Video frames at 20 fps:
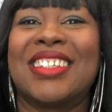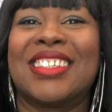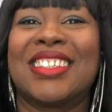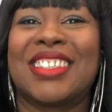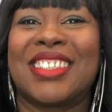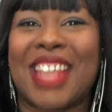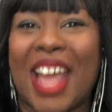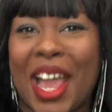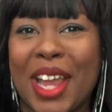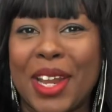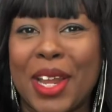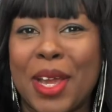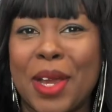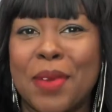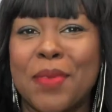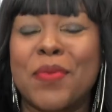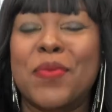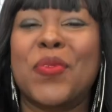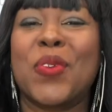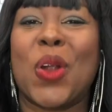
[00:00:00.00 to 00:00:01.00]
Sign
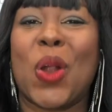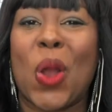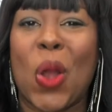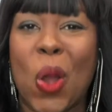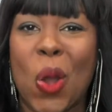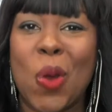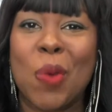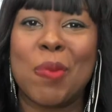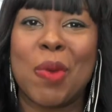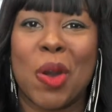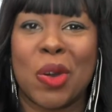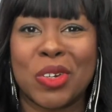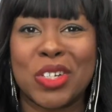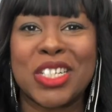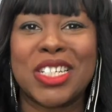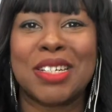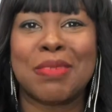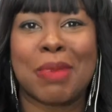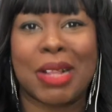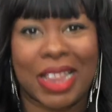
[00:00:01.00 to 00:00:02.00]
up for home
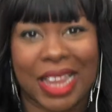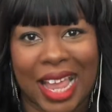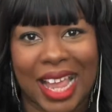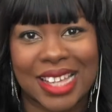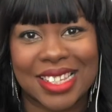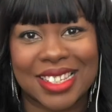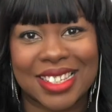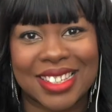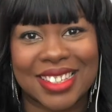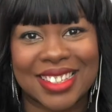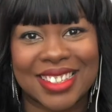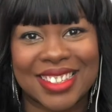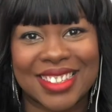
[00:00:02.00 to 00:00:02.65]
ownership classes.